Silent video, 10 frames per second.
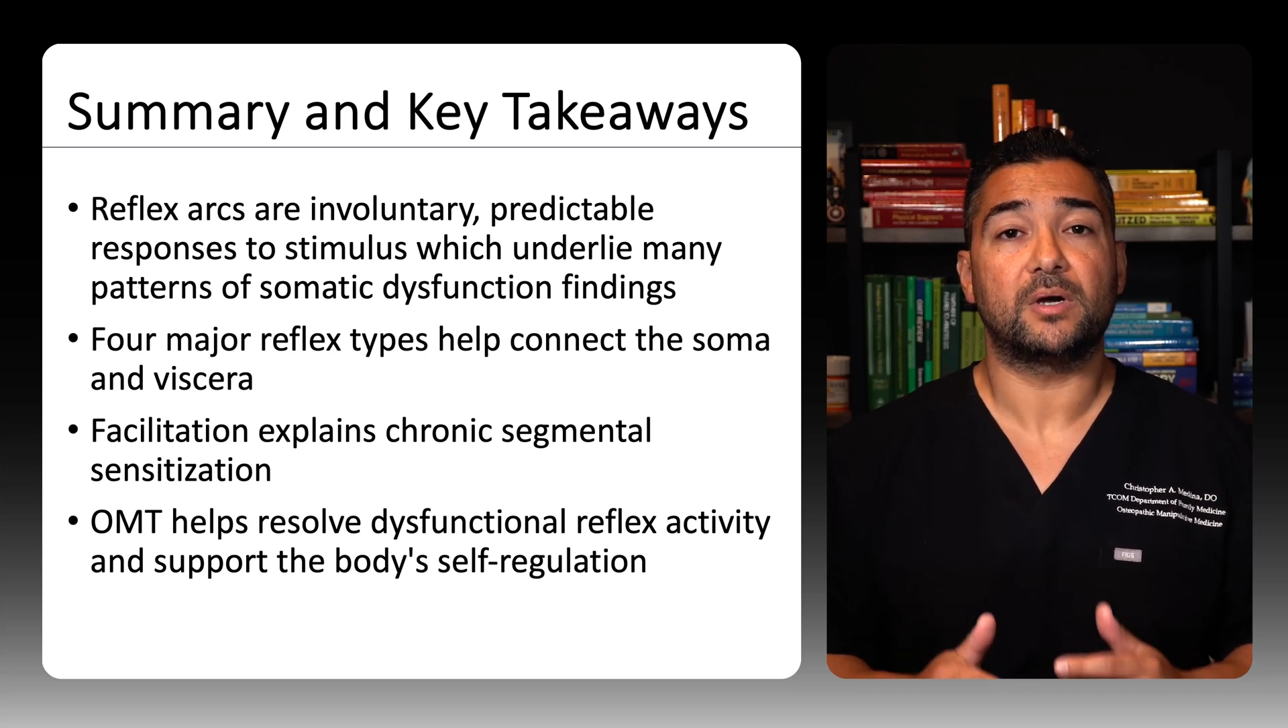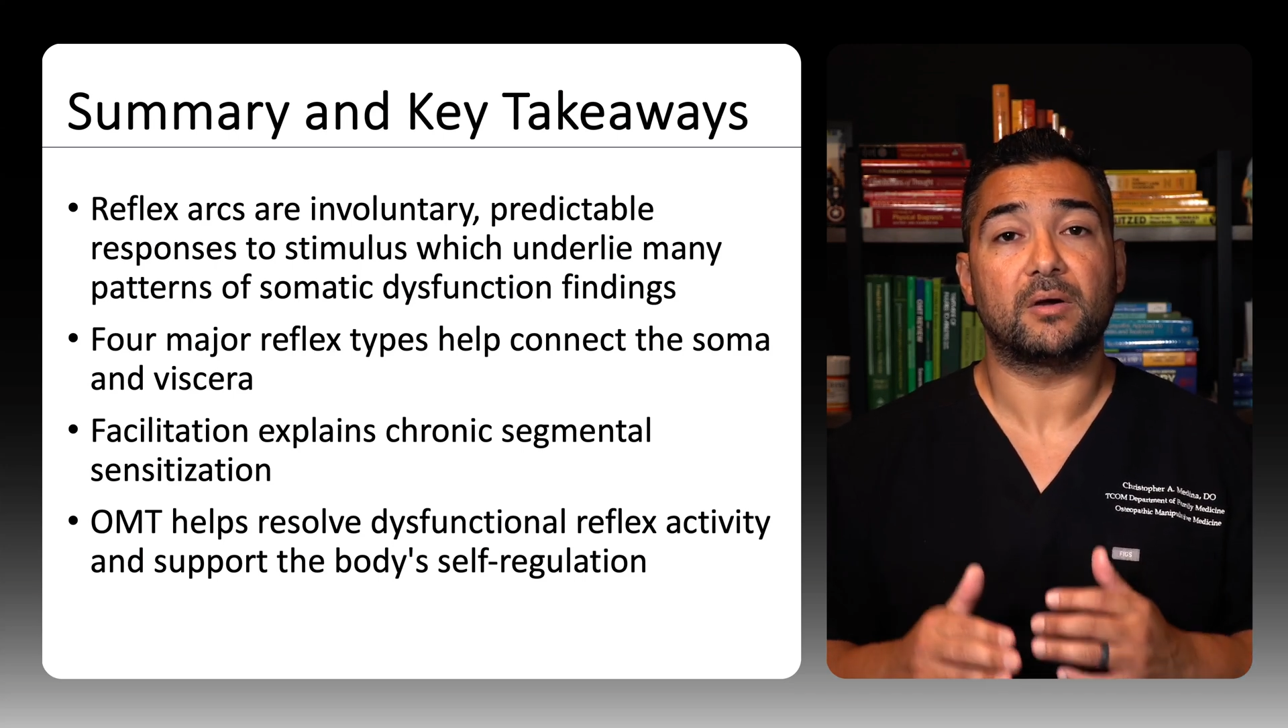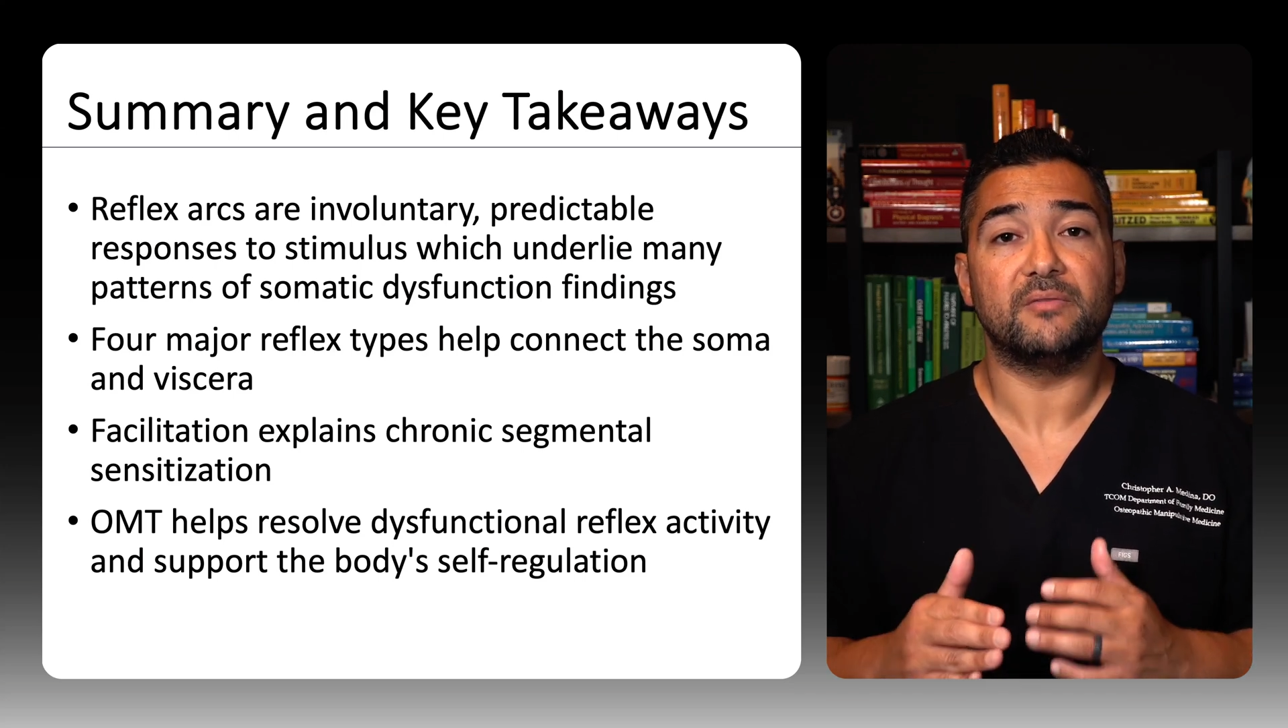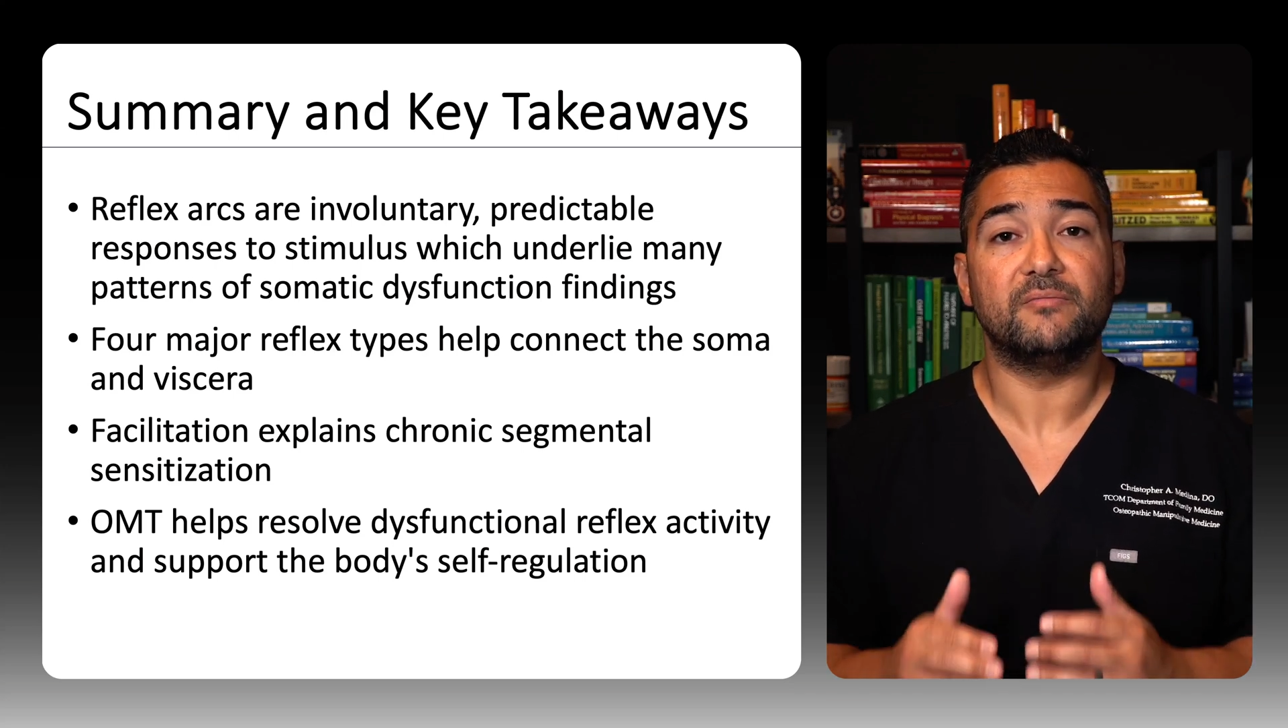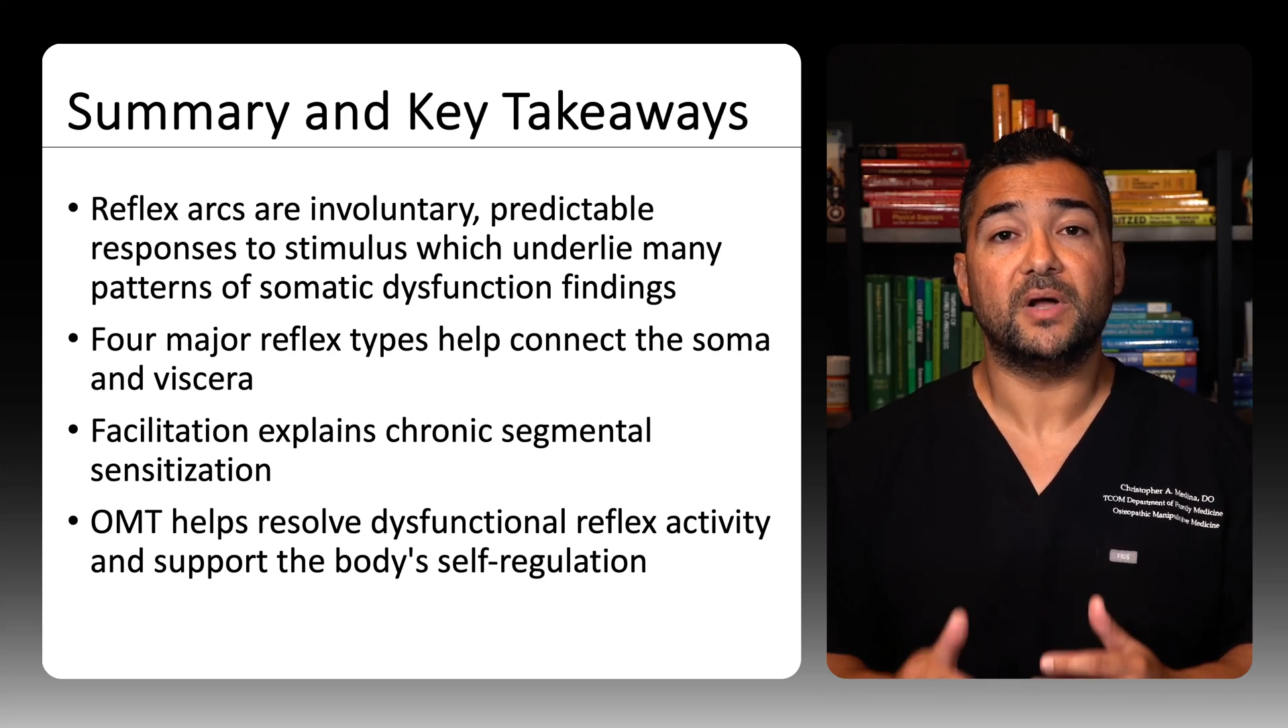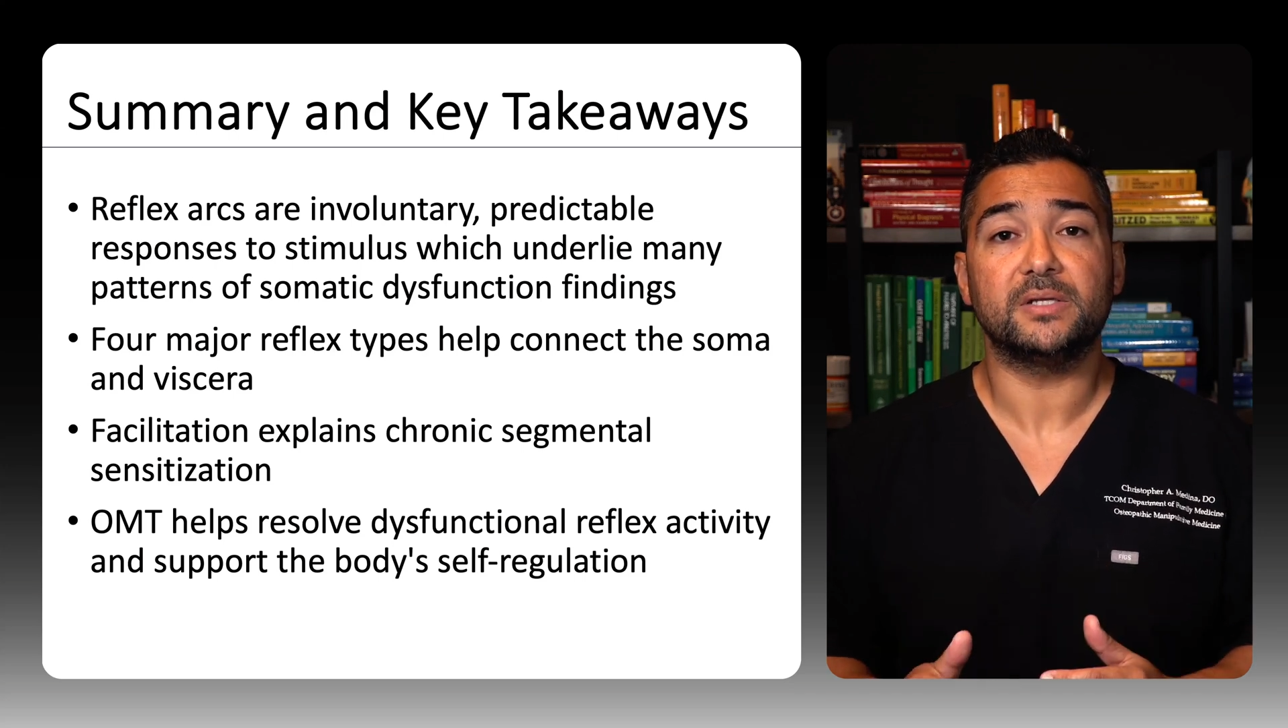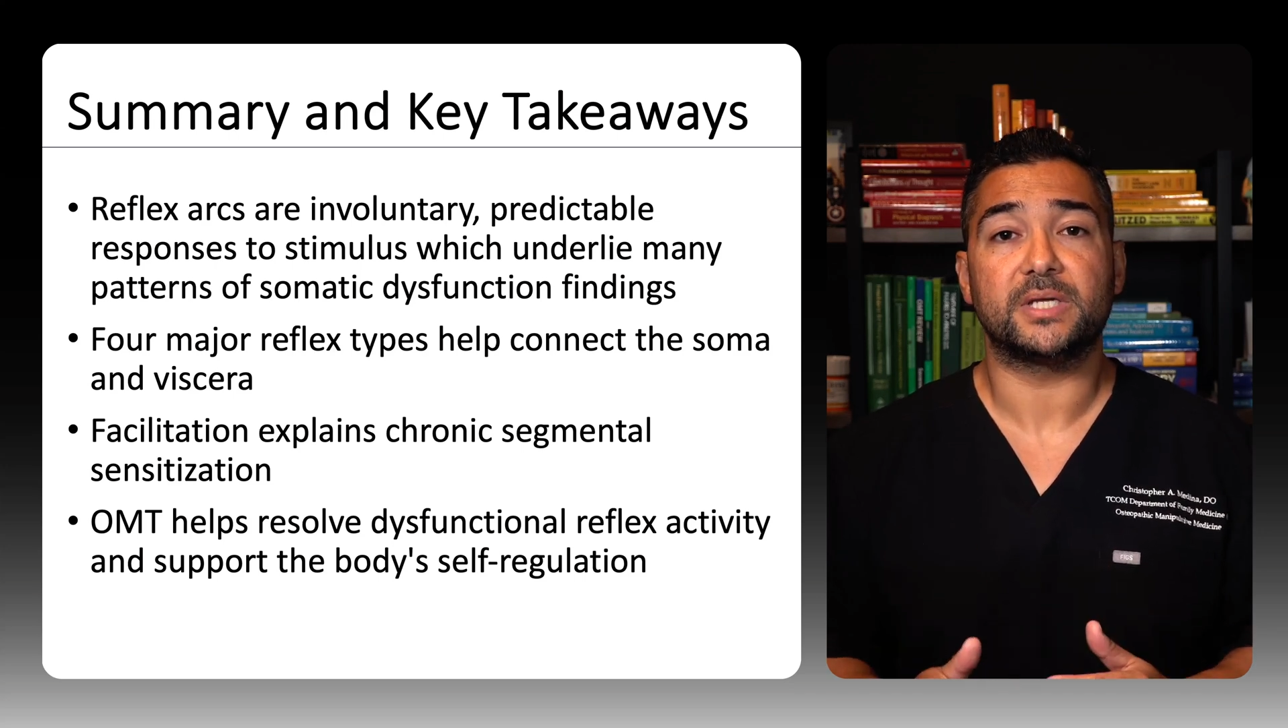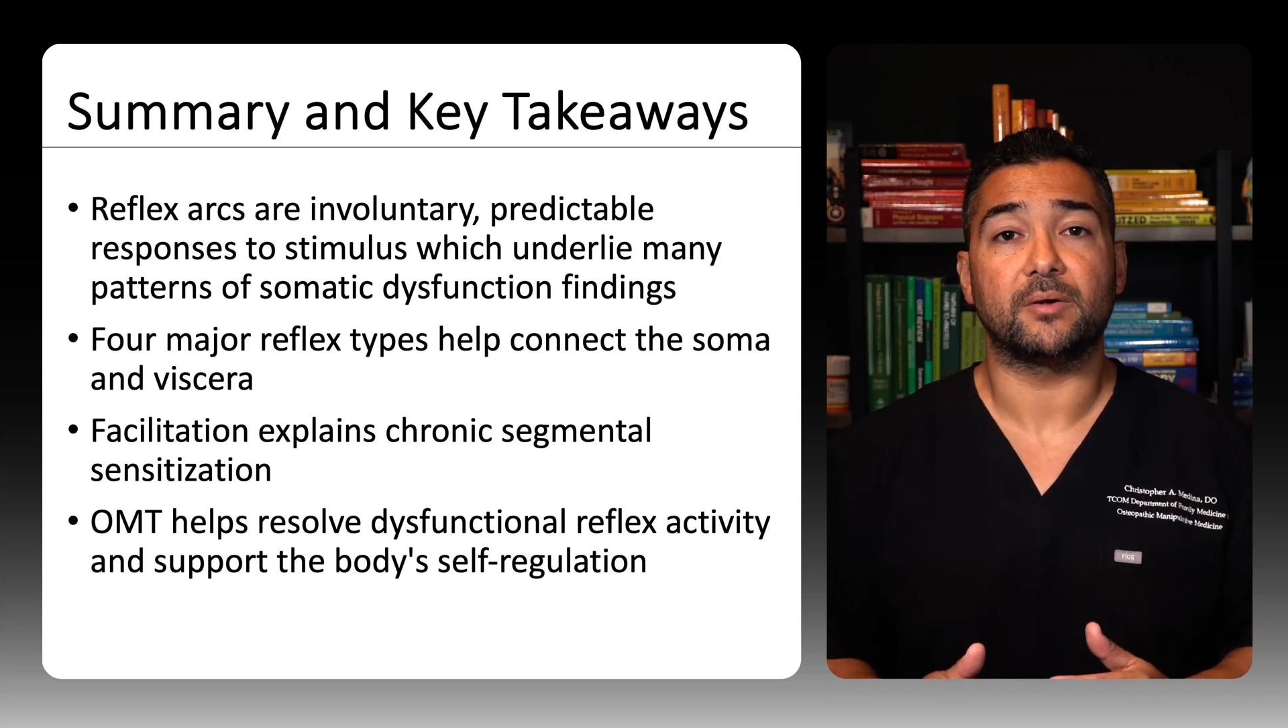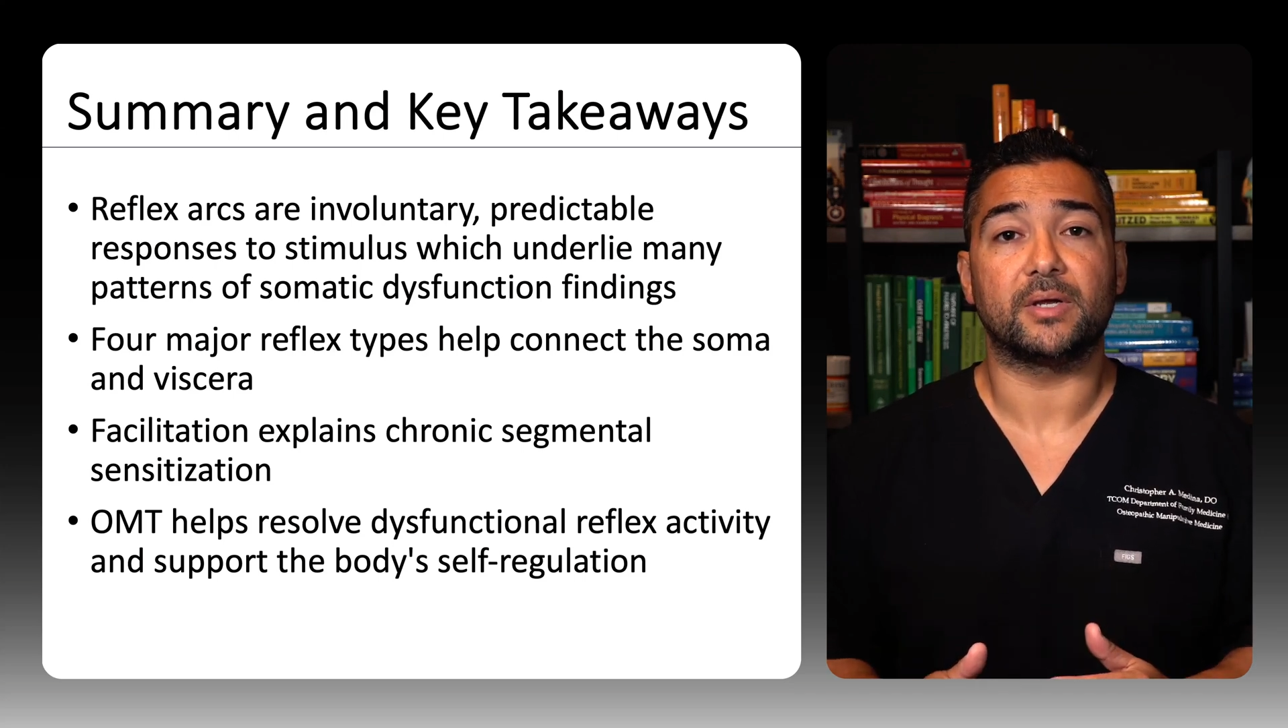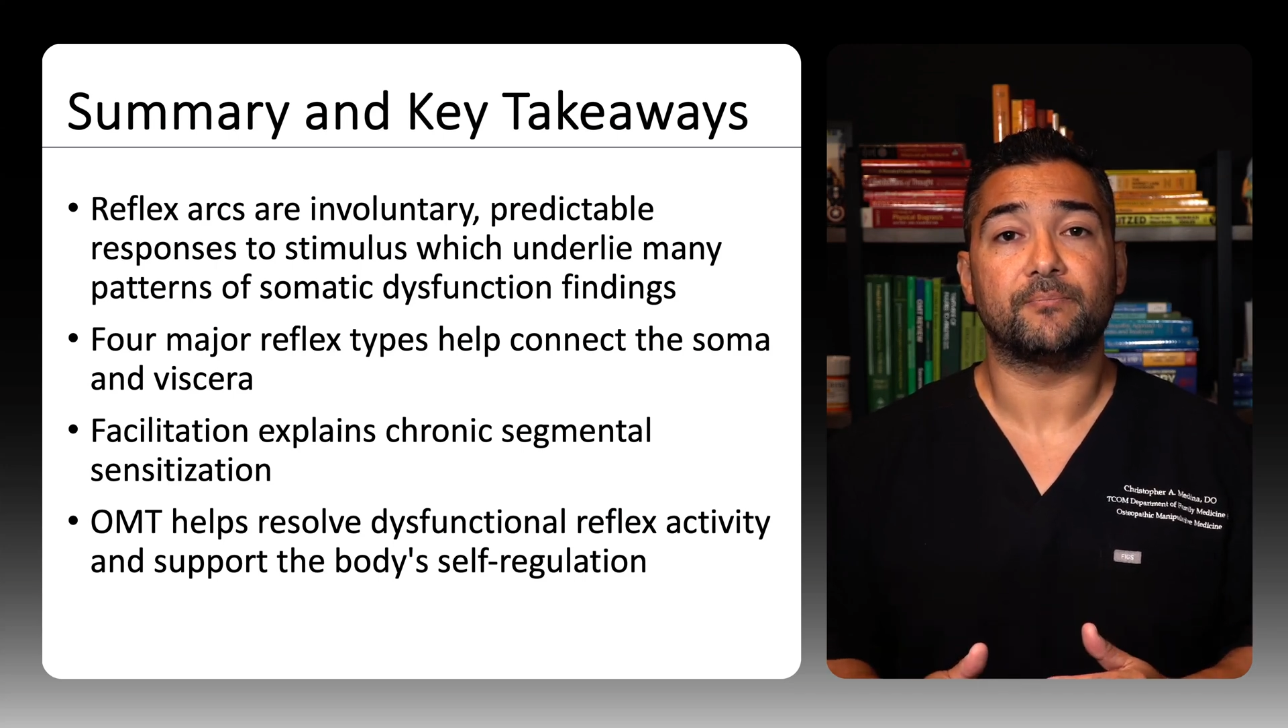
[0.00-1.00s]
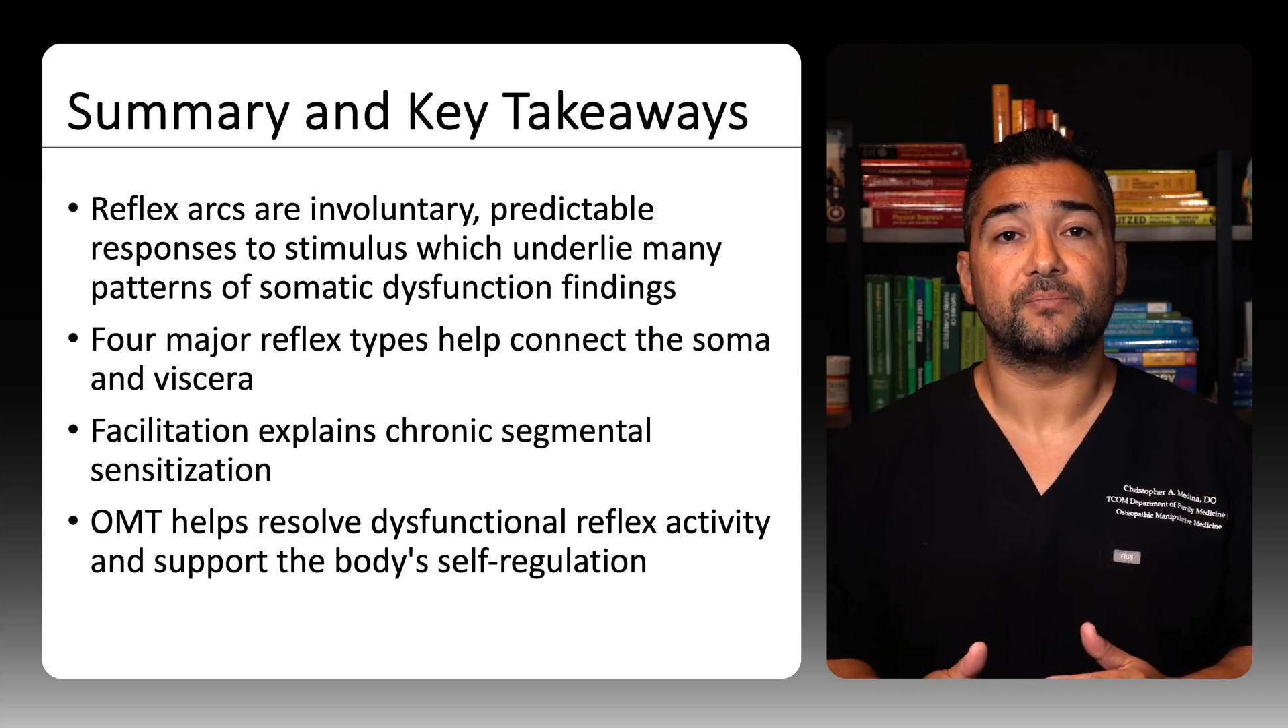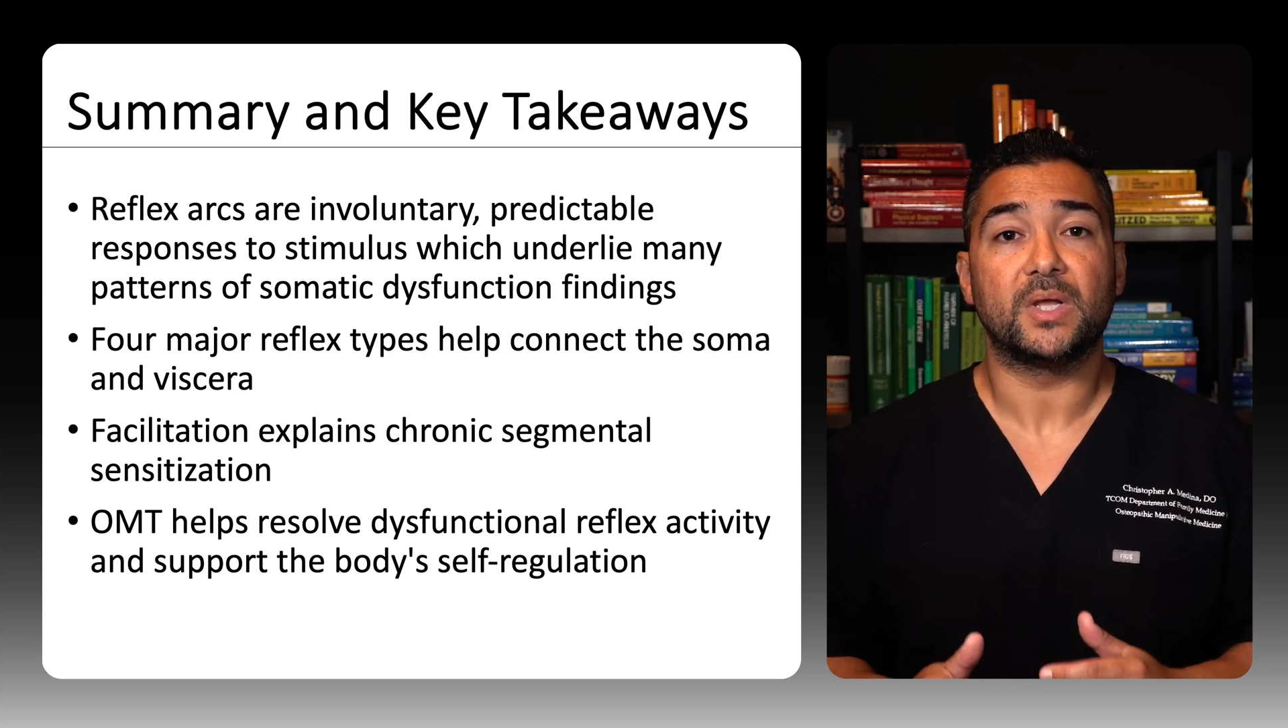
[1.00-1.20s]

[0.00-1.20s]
are involuntary,